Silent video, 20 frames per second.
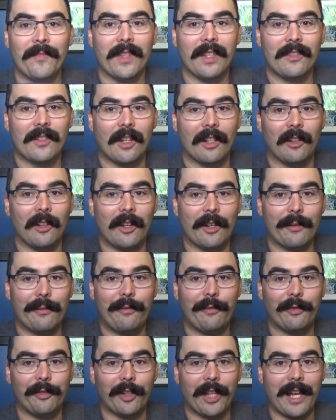It's got a lot of
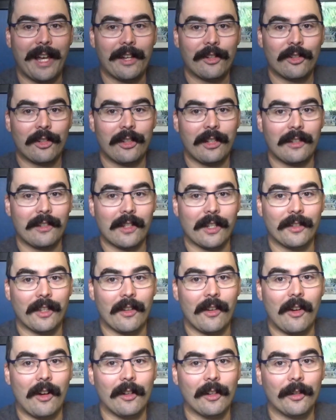flash in it. It's got
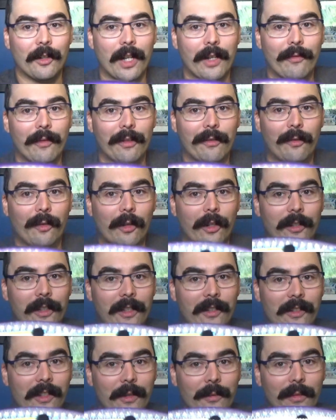that holographic foil you
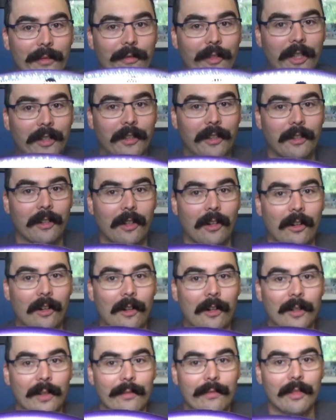can see reflecting
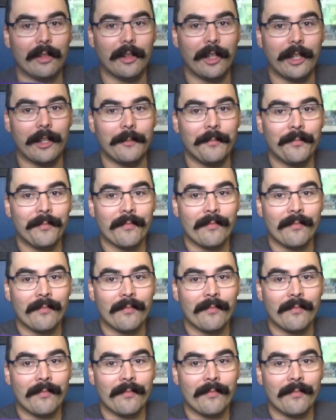all of the light.